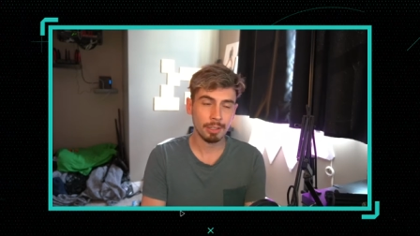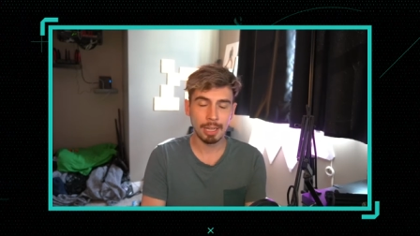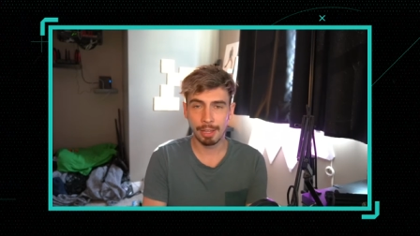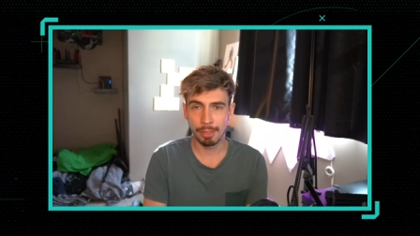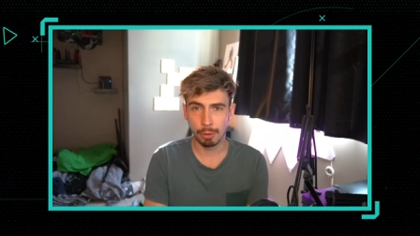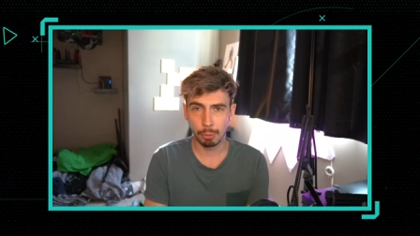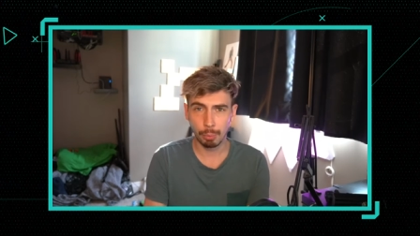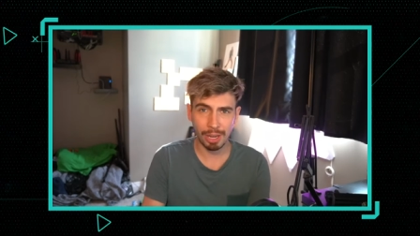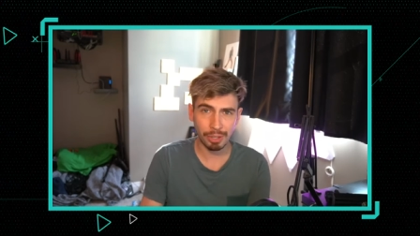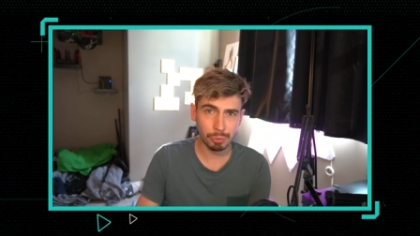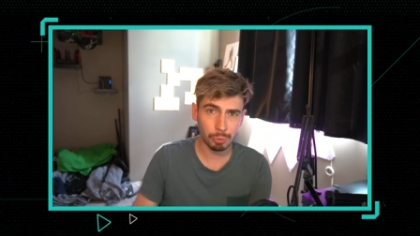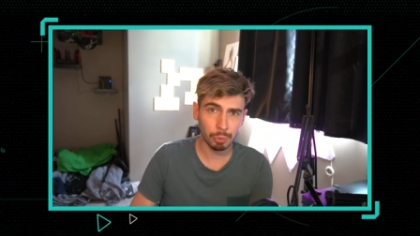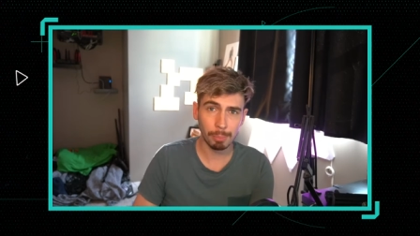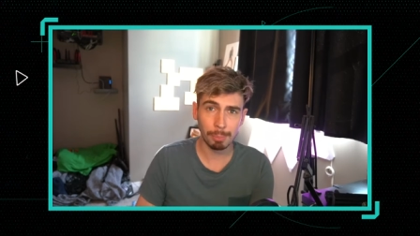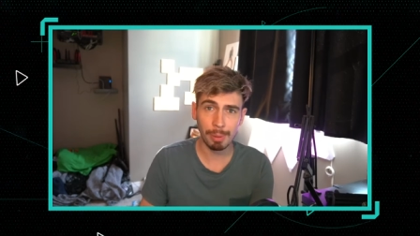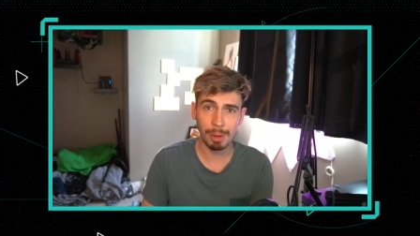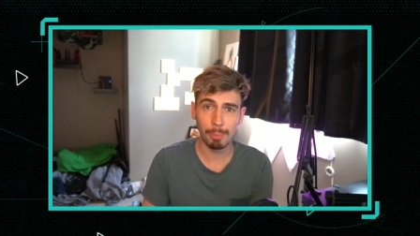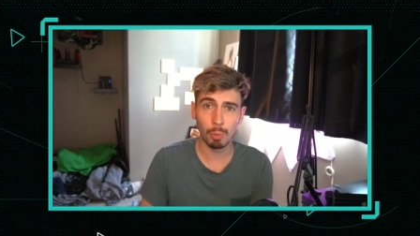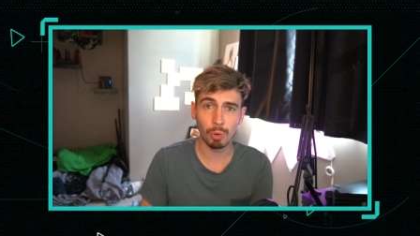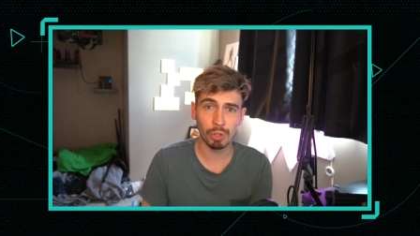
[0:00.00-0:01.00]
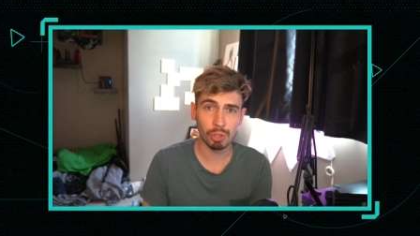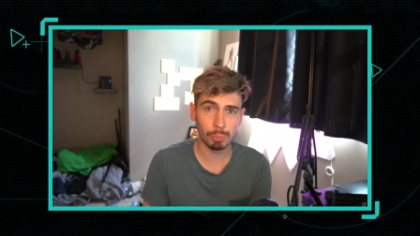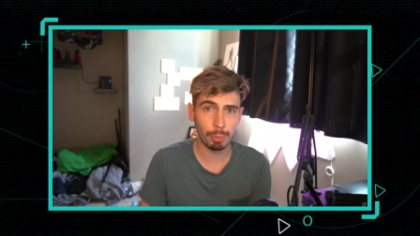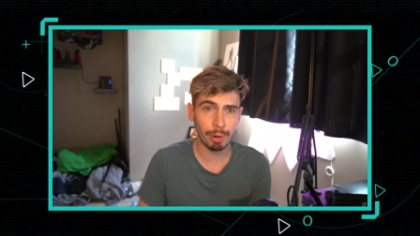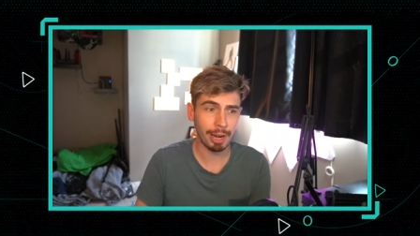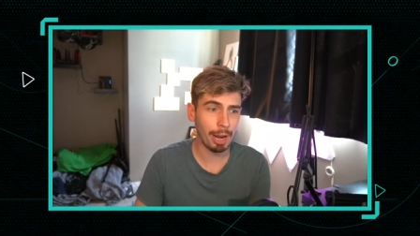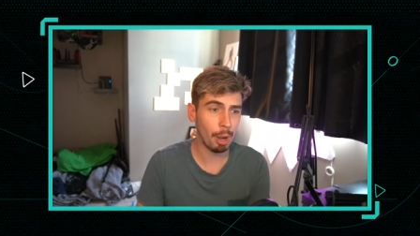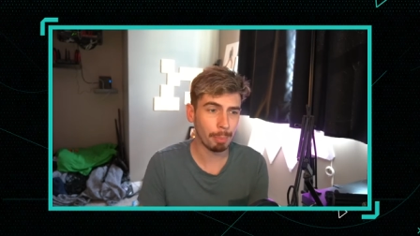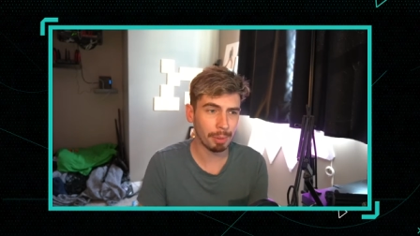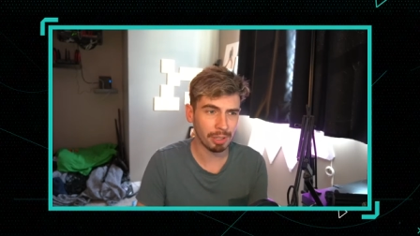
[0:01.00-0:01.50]
and the rest were a bit more
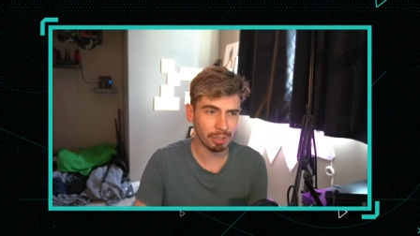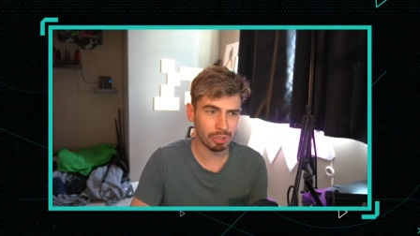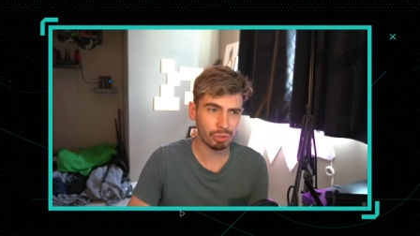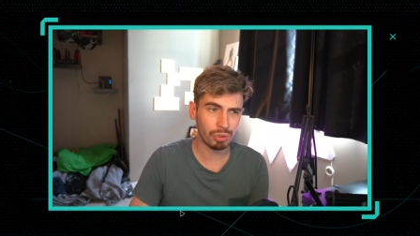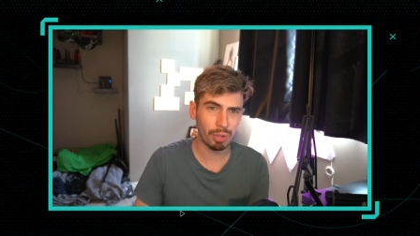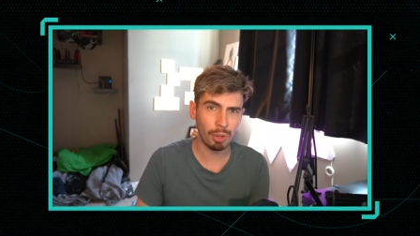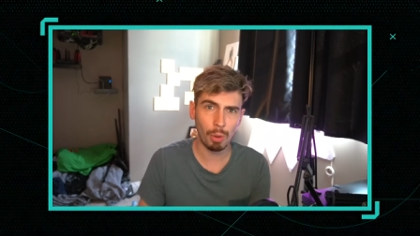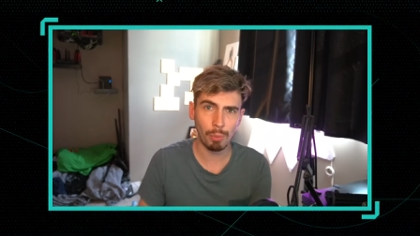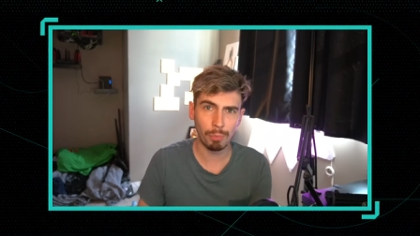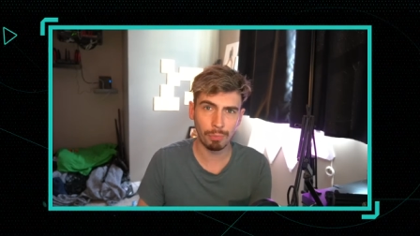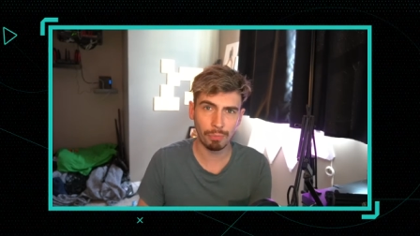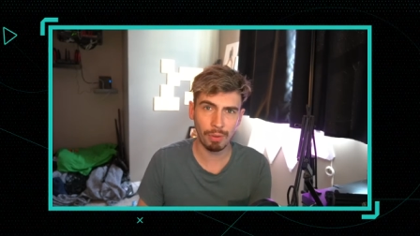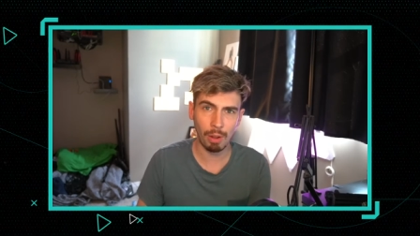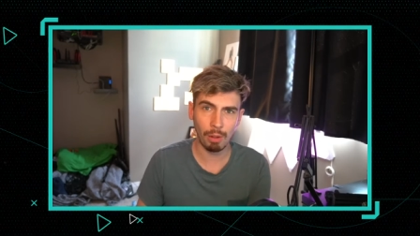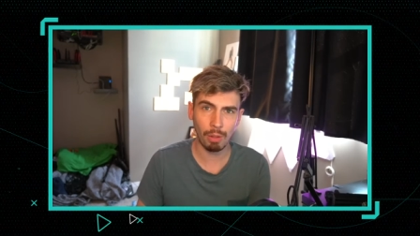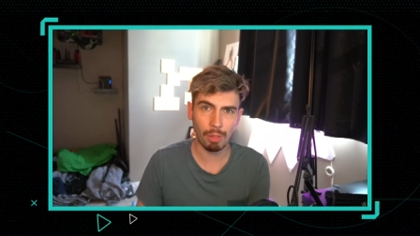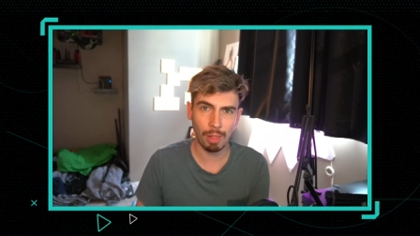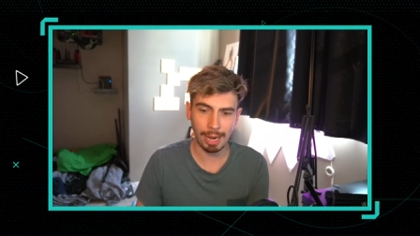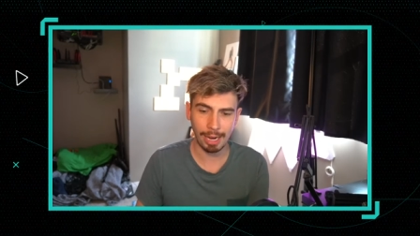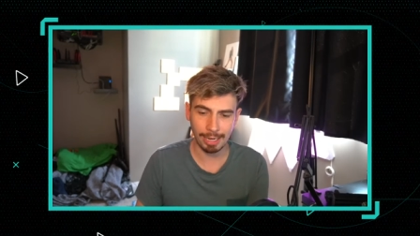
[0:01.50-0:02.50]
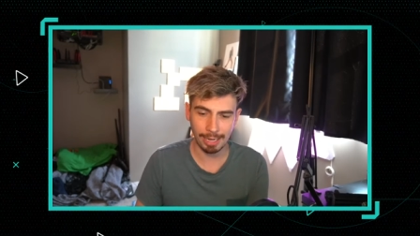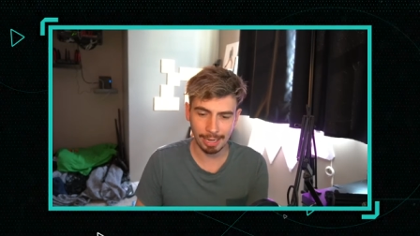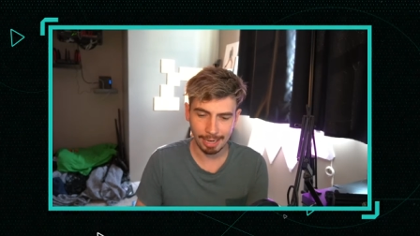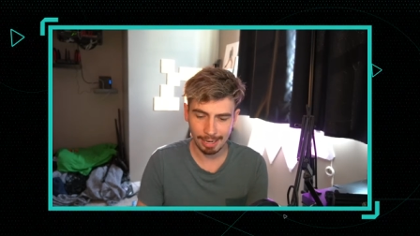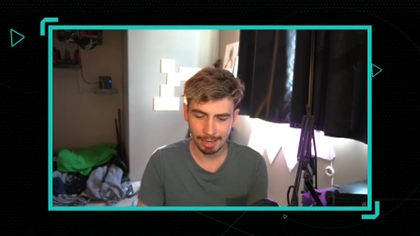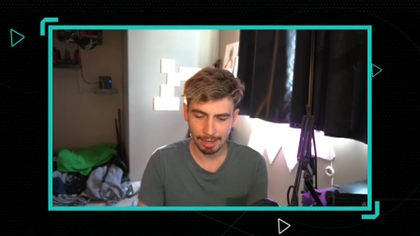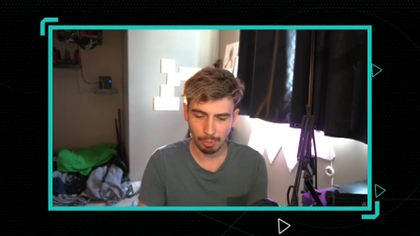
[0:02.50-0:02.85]
spread out, but it still felt like